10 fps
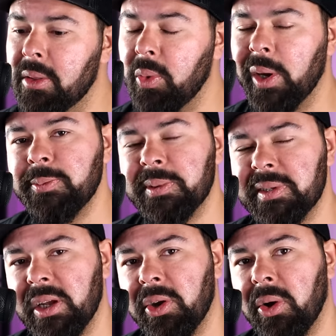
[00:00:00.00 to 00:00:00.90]
Lou
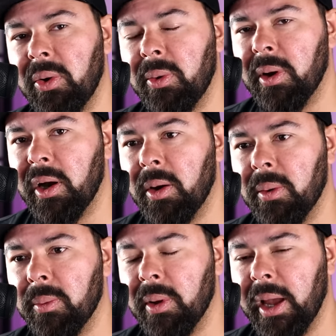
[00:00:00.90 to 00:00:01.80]
Esposito
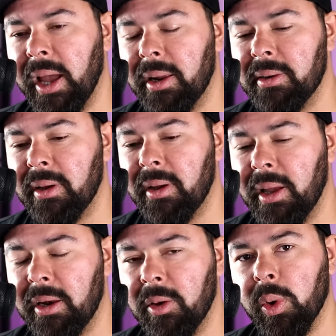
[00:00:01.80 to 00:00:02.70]
and
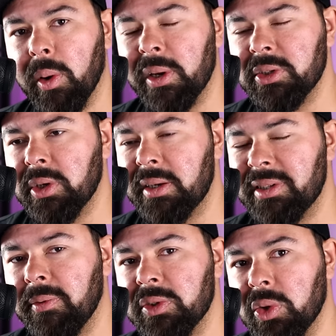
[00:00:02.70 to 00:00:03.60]
him were at Western, and
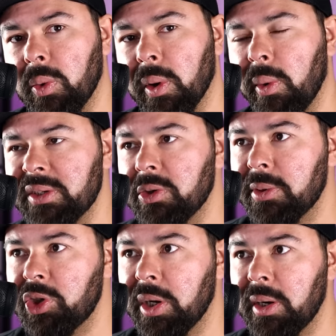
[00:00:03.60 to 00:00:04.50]
Steve Casula were at Western
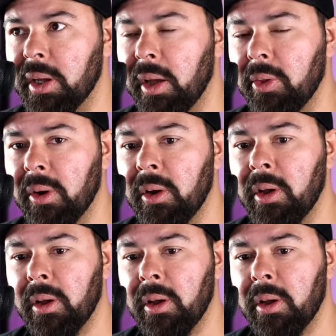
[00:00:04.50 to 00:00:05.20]
Michigan together.